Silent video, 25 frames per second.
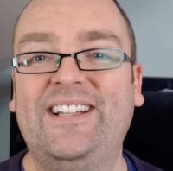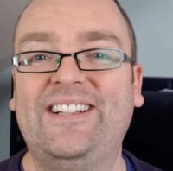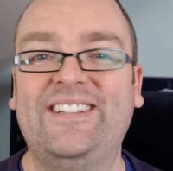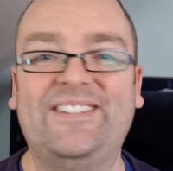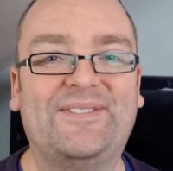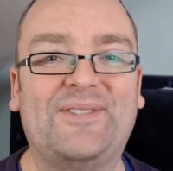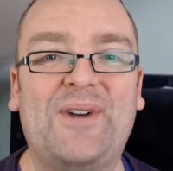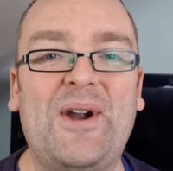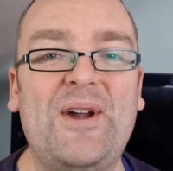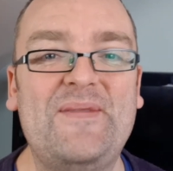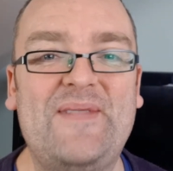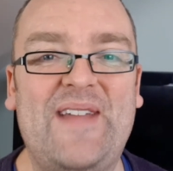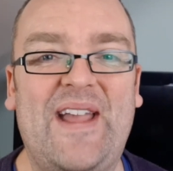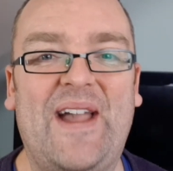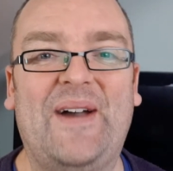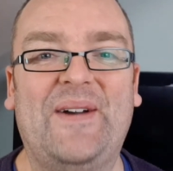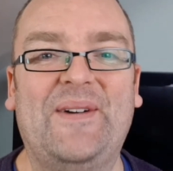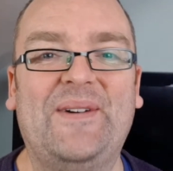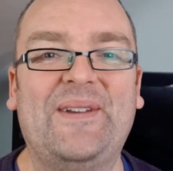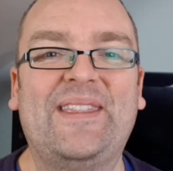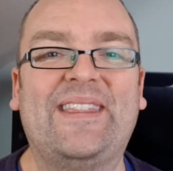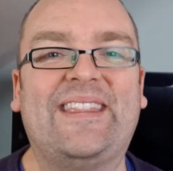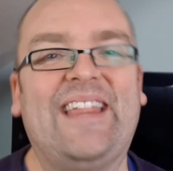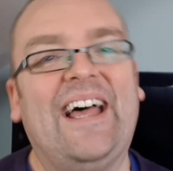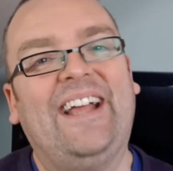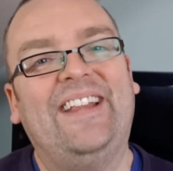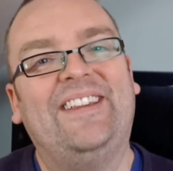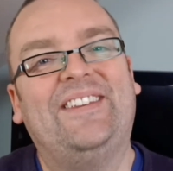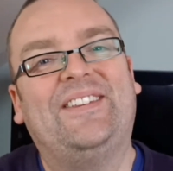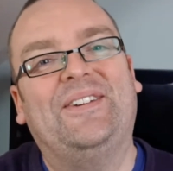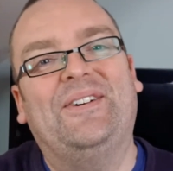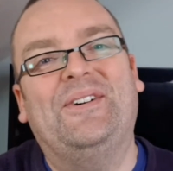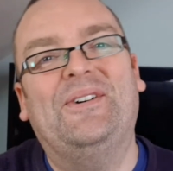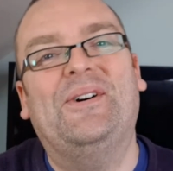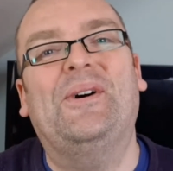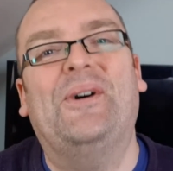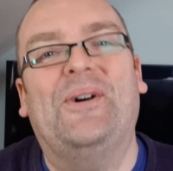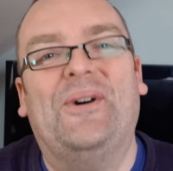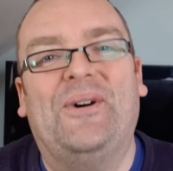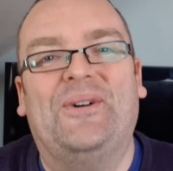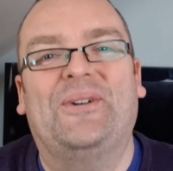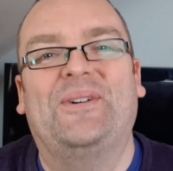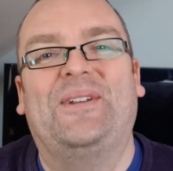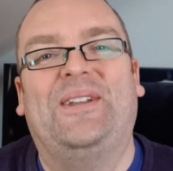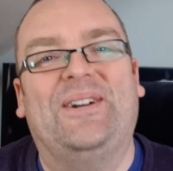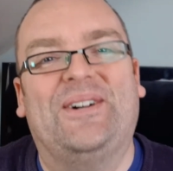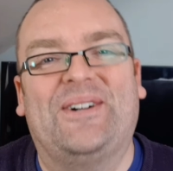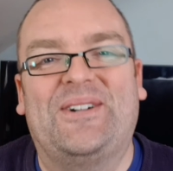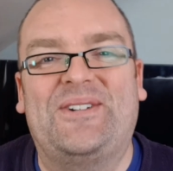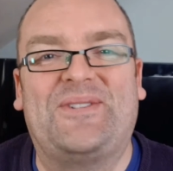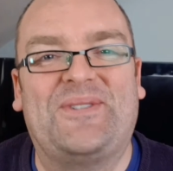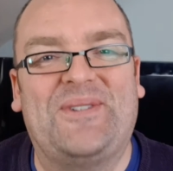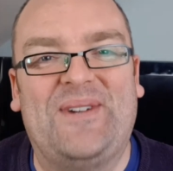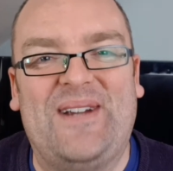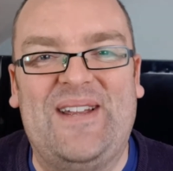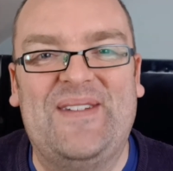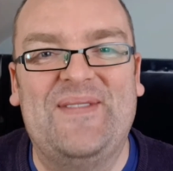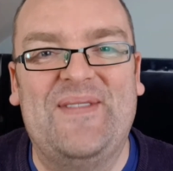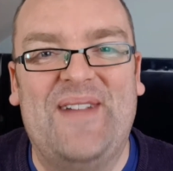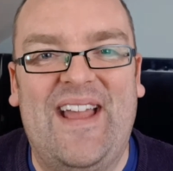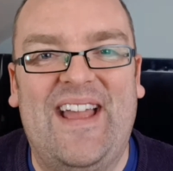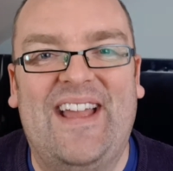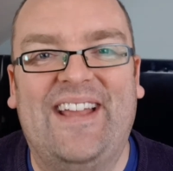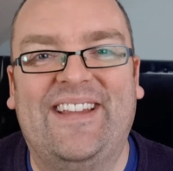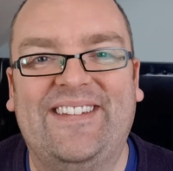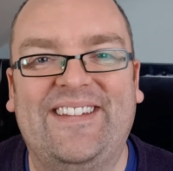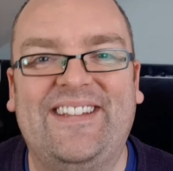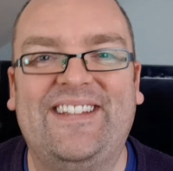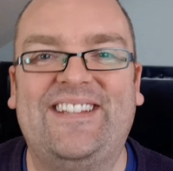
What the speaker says: Romeo, that's all your dream is.